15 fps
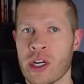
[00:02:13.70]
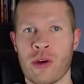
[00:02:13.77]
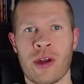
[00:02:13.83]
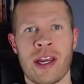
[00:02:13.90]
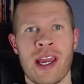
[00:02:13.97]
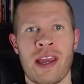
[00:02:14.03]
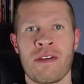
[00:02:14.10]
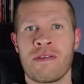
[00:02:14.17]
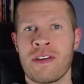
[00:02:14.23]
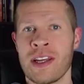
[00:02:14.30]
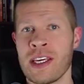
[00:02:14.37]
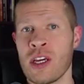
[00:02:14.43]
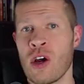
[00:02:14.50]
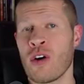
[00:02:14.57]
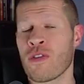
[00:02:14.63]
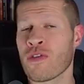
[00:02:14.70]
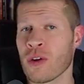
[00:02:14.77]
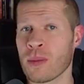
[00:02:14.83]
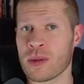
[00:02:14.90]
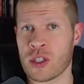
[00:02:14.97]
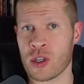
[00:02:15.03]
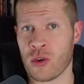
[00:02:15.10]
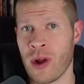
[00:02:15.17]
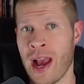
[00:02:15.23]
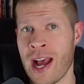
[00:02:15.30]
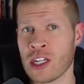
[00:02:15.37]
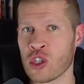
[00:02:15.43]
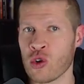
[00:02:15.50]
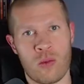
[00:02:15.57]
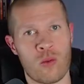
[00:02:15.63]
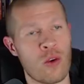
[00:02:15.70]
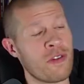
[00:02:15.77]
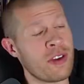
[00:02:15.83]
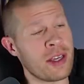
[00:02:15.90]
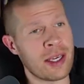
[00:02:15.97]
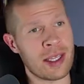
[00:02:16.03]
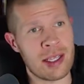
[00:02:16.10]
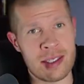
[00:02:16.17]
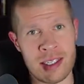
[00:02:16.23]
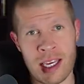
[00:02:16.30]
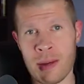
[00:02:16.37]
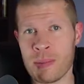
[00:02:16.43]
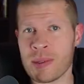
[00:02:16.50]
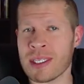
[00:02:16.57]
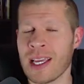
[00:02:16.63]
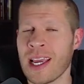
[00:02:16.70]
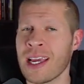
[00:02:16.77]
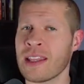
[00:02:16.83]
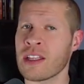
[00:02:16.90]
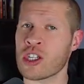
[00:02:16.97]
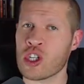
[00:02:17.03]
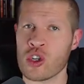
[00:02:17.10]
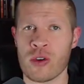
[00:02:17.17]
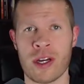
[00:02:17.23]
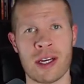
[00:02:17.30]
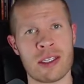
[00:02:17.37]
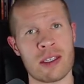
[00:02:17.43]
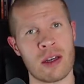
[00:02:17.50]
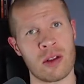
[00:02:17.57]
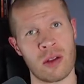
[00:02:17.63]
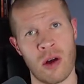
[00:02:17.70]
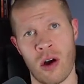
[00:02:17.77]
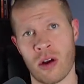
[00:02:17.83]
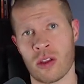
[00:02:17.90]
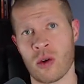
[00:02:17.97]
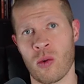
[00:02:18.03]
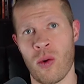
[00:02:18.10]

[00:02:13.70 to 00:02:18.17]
create a video from scratch, revealing the tips and the tricks along the